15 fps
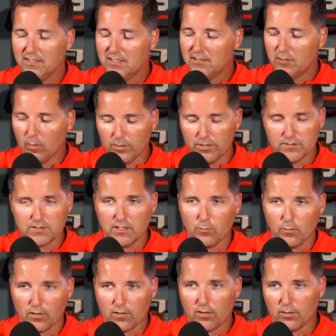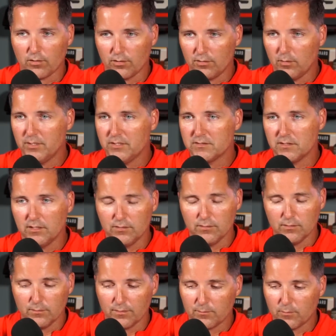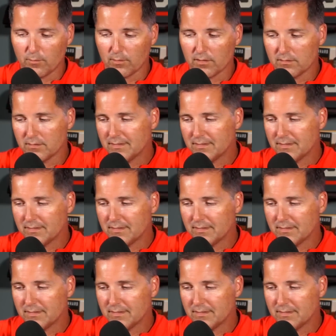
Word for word: Nobody's going to work harder. Nobody's going to do it with more